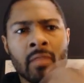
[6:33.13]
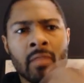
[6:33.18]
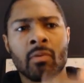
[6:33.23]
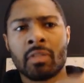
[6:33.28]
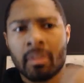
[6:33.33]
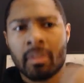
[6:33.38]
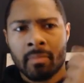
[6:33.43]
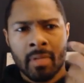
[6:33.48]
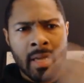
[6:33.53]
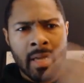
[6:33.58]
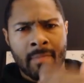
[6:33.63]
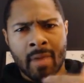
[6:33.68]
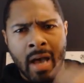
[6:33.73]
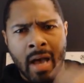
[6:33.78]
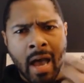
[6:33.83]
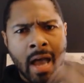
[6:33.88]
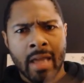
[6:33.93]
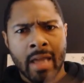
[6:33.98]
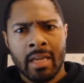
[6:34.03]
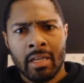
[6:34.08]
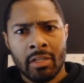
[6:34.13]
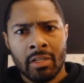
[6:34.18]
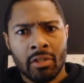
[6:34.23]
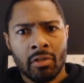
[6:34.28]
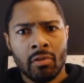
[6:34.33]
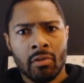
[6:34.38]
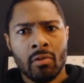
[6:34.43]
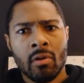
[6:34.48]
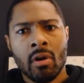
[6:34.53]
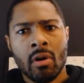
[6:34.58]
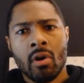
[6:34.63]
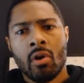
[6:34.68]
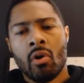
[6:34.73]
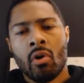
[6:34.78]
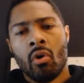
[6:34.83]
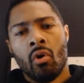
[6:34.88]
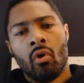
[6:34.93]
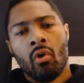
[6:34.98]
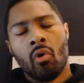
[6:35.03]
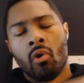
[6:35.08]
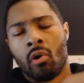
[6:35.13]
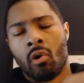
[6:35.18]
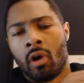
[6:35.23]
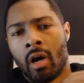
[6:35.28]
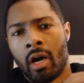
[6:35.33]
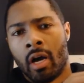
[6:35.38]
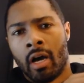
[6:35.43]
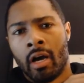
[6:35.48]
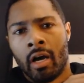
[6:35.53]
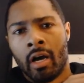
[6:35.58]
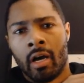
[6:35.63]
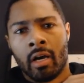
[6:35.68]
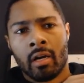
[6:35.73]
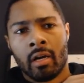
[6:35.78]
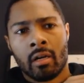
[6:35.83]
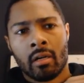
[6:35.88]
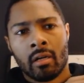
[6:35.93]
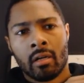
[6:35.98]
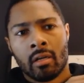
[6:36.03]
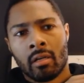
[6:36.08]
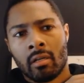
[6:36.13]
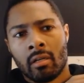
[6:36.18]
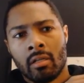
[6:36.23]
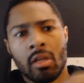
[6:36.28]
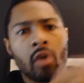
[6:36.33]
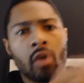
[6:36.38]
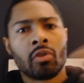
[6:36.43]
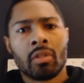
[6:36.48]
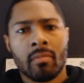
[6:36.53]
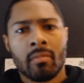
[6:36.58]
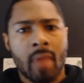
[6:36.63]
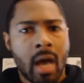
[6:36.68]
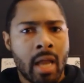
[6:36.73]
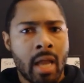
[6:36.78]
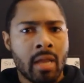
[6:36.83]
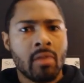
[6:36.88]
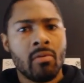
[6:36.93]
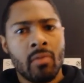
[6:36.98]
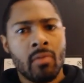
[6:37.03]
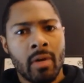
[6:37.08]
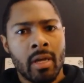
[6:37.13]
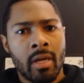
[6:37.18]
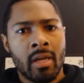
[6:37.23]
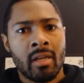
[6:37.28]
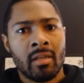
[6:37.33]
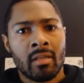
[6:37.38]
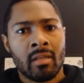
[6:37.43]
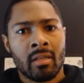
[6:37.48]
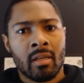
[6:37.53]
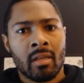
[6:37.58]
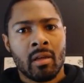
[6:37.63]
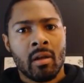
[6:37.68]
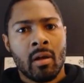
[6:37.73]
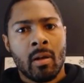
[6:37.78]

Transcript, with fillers: dealing with some type of eye issue, or know somebody who is,